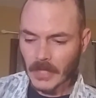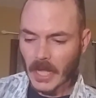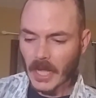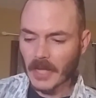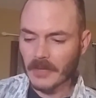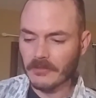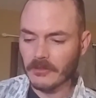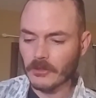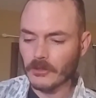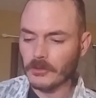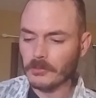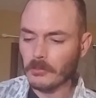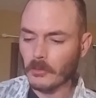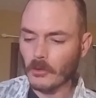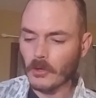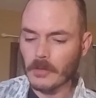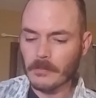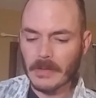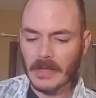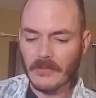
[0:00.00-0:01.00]
I've learned
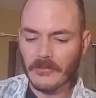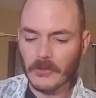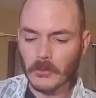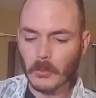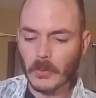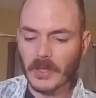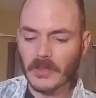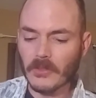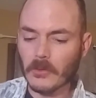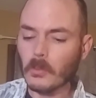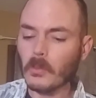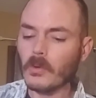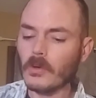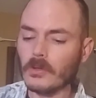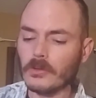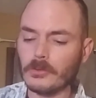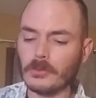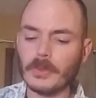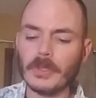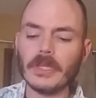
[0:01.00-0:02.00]
more about the way the
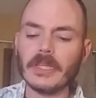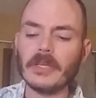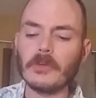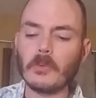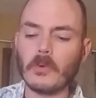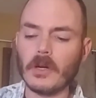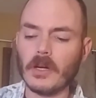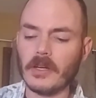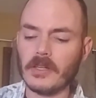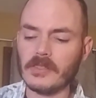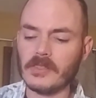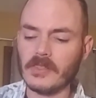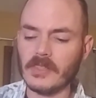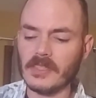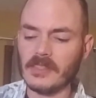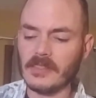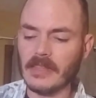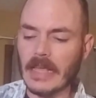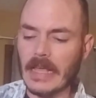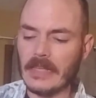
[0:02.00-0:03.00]
world really works
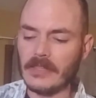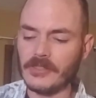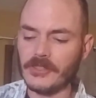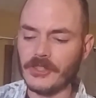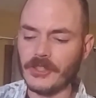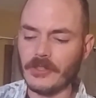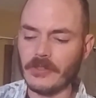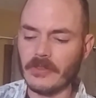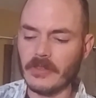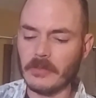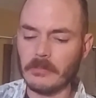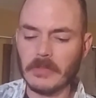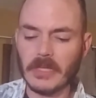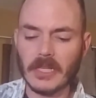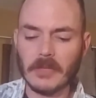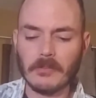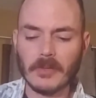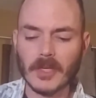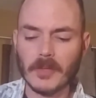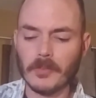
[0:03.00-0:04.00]
this last year than
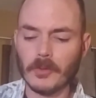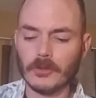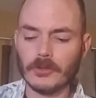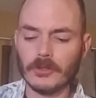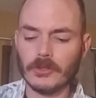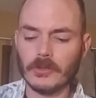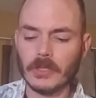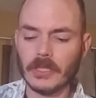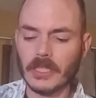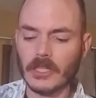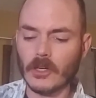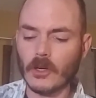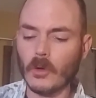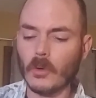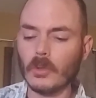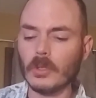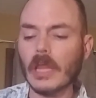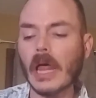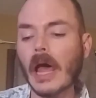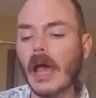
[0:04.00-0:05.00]
many people do in their
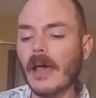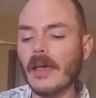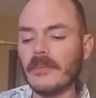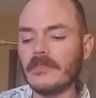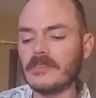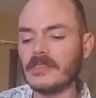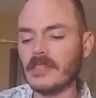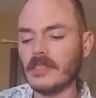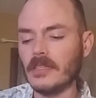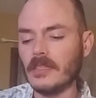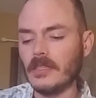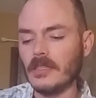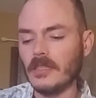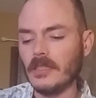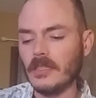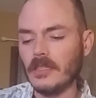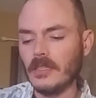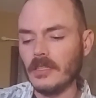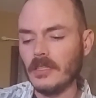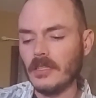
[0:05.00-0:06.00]
whole lives.
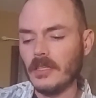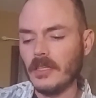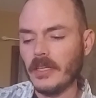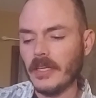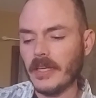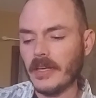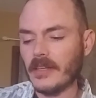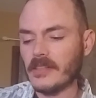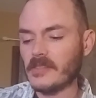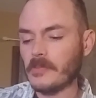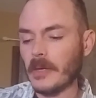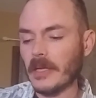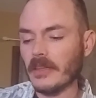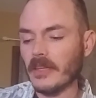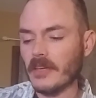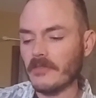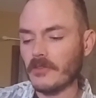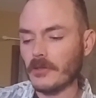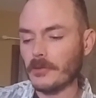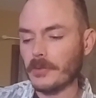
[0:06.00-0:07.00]
And as my
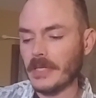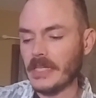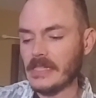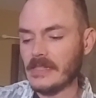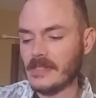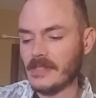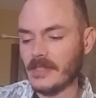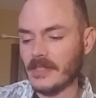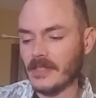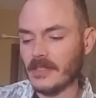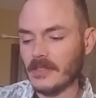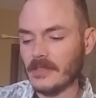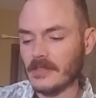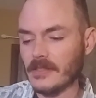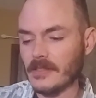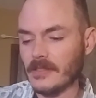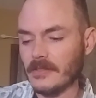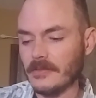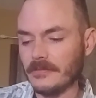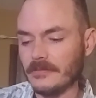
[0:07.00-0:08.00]
lover reads
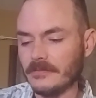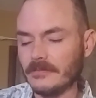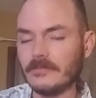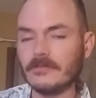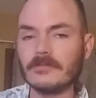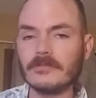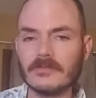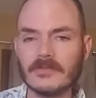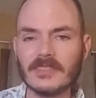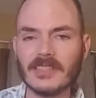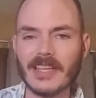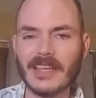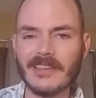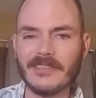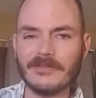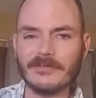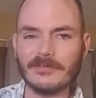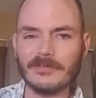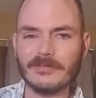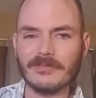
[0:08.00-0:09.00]
this, I
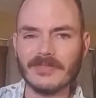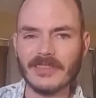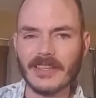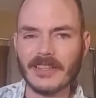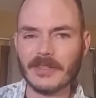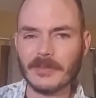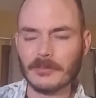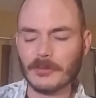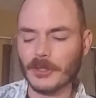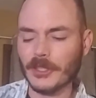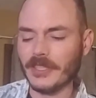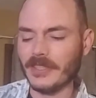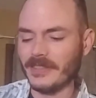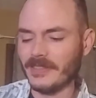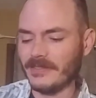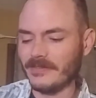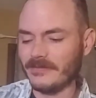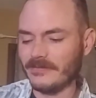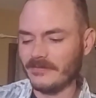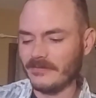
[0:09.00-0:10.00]
let him read
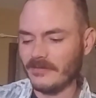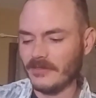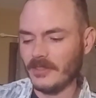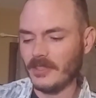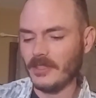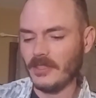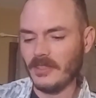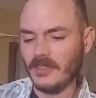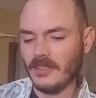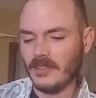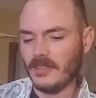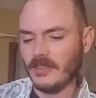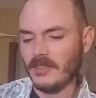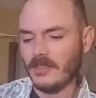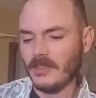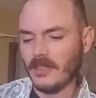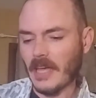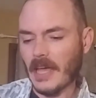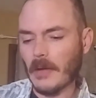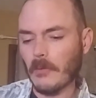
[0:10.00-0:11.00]
it,
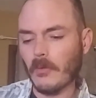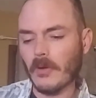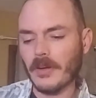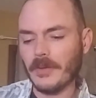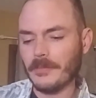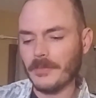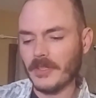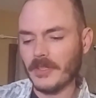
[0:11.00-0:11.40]
I want him